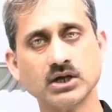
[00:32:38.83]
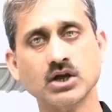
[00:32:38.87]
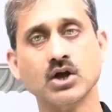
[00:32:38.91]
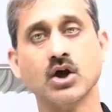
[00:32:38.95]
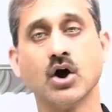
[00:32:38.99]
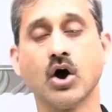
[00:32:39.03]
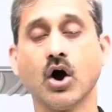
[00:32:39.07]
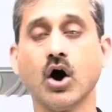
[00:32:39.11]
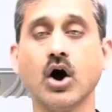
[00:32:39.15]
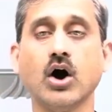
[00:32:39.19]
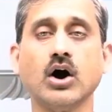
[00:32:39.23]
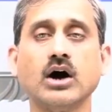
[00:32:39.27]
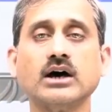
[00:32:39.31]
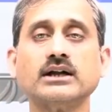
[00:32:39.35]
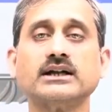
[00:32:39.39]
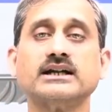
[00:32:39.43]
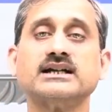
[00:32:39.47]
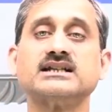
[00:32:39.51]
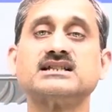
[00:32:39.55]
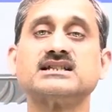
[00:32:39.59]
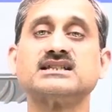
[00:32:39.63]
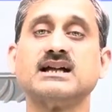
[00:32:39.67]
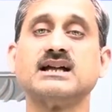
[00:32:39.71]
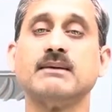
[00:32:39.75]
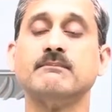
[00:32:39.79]
or it's
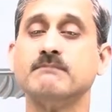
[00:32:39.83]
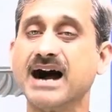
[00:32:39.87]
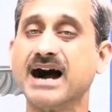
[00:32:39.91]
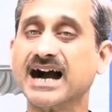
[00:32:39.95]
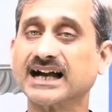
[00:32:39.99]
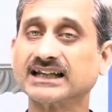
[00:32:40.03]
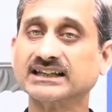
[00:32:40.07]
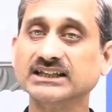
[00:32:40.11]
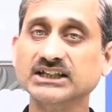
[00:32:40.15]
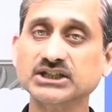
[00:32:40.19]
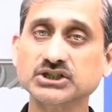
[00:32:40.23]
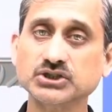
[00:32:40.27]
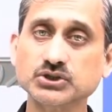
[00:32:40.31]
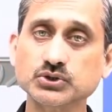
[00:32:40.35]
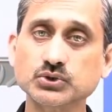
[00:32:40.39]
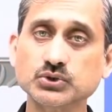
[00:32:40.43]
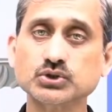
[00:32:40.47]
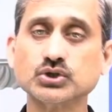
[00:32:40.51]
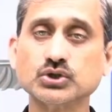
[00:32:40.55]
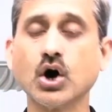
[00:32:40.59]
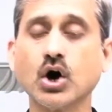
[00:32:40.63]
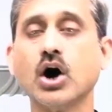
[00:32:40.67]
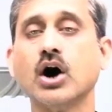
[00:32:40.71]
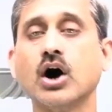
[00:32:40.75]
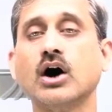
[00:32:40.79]
the magnitude
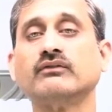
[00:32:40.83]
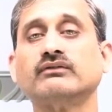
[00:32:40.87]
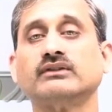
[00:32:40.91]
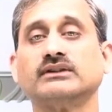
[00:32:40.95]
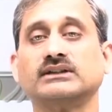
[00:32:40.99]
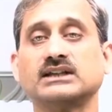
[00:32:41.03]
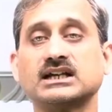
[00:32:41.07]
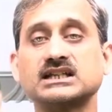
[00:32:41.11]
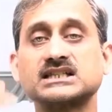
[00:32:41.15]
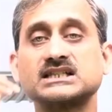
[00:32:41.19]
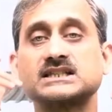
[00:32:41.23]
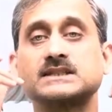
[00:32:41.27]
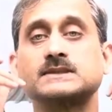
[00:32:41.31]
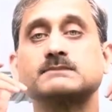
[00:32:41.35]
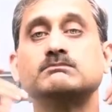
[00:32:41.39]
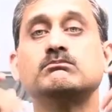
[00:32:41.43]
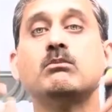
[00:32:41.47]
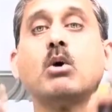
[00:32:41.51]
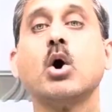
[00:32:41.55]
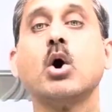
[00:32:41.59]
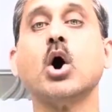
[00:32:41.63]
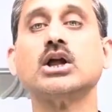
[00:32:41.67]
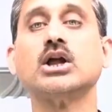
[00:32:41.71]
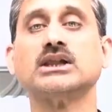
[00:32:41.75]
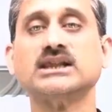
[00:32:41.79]
of the
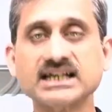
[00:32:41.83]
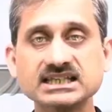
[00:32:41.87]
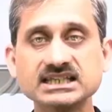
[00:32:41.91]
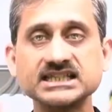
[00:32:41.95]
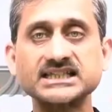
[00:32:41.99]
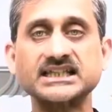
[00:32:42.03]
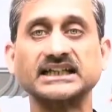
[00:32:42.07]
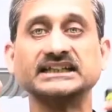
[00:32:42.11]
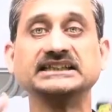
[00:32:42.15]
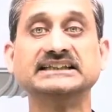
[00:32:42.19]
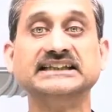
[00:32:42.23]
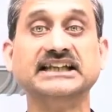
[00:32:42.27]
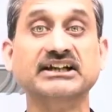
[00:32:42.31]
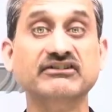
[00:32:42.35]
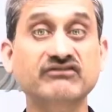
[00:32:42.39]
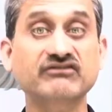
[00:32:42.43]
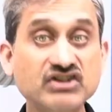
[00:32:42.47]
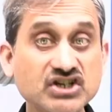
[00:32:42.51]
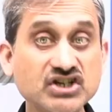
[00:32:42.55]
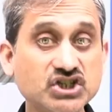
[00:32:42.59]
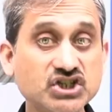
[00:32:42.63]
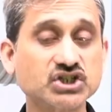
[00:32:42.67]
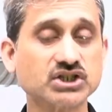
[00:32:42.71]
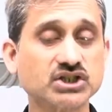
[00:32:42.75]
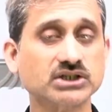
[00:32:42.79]
smallest
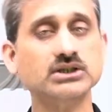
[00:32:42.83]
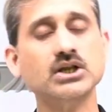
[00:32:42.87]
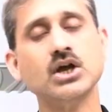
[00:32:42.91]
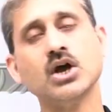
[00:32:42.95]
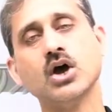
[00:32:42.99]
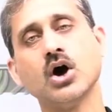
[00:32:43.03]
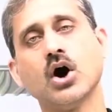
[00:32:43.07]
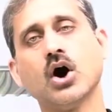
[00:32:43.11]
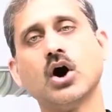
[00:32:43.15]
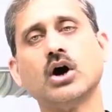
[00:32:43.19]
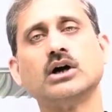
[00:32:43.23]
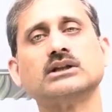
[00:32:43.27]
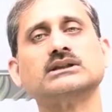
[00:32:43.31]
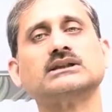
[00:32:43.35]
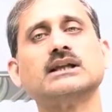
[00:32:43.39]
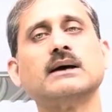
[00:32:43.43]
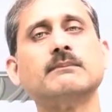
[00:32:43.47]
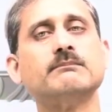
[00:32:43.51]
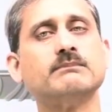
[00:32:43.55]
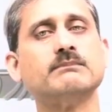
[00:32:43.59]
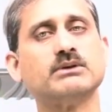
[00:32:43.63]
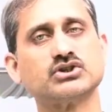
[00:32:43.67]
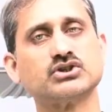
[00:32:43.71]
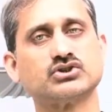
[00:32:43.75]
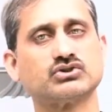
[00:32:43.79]
division on the
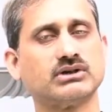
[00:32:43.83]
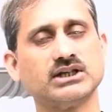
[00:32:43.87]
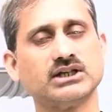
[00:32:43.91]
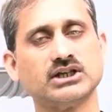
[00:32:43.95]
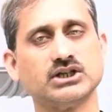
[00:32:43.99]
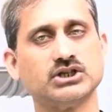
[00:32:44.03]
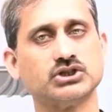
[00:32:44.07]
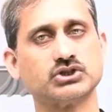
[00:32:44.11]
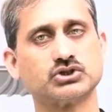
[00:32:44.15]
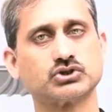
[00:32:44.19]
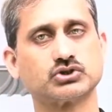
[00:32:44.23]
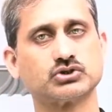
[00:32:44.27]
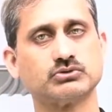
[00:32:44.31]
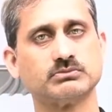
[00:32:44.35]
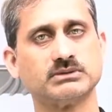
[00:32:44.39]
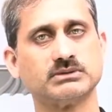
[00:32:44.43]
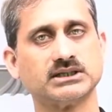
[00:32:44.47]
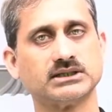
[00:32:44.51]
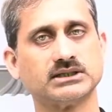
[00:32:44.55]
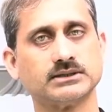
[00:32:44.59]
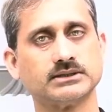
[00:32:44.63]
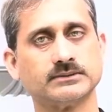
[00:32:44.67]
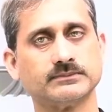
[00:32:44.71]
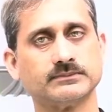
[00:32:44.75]
measuring instrument.